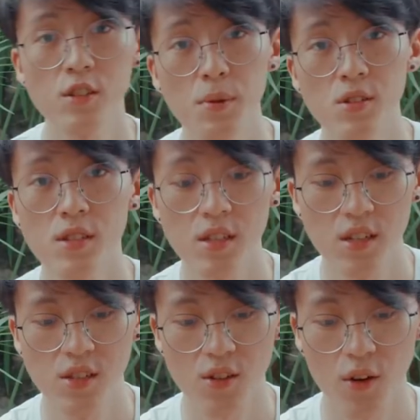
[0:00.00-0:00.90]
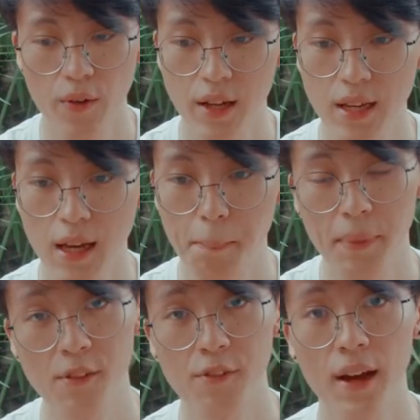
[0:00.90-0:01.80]
person is already a
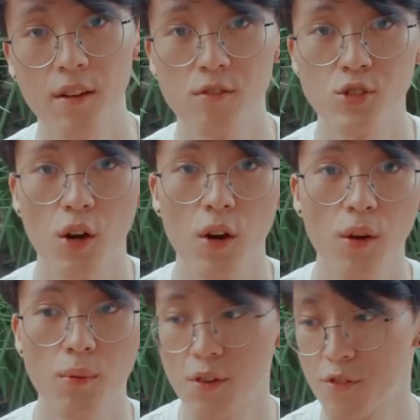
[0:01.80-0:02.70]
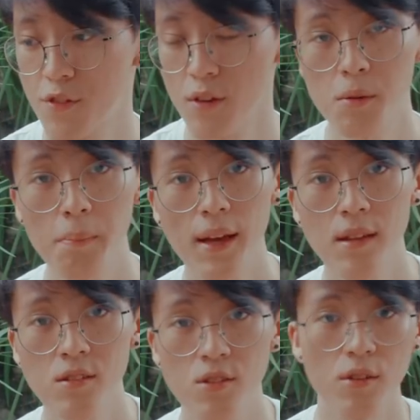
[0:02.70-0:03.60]
big fan of drawing with fountain
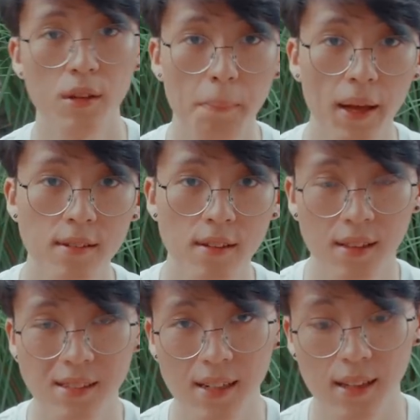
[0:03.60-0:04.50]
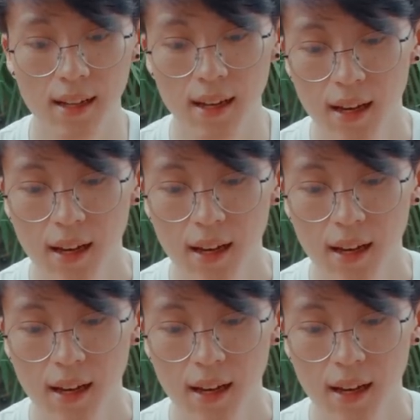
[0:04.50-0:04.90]
pens or dip pens and things like that,